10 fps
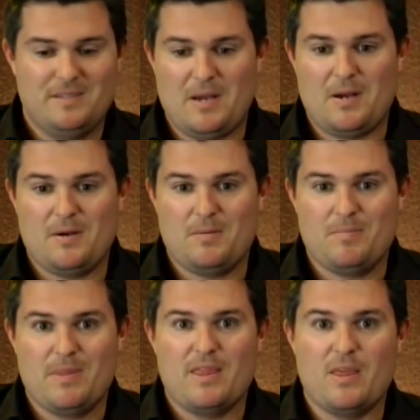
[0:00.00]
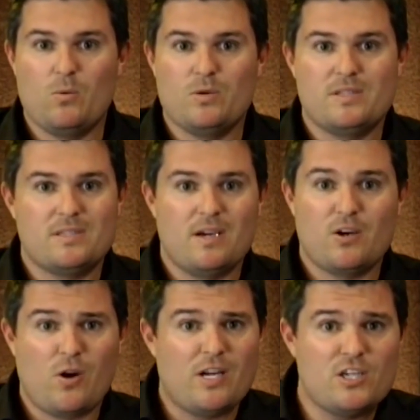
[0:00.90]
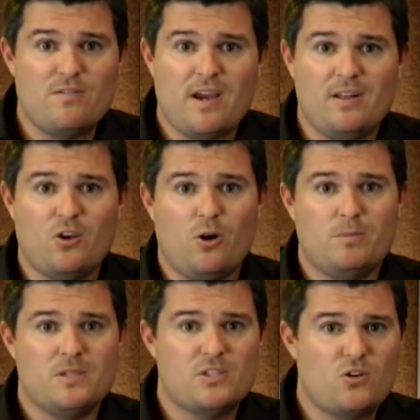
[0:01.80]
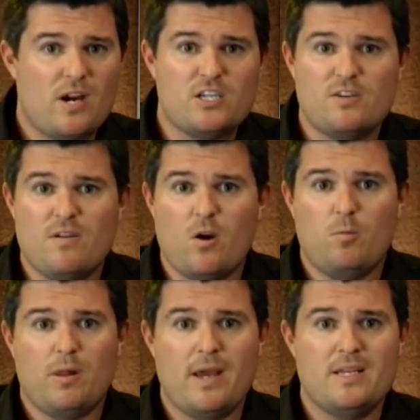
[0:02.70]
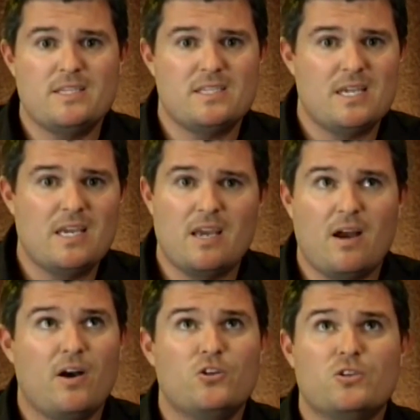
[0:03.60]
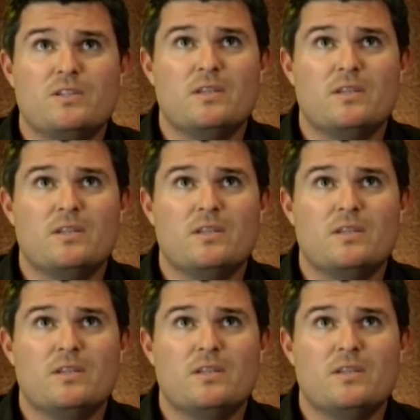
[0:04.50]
Um, there was uh, crashing of helicopters, crashing of airplanes, sinking 100.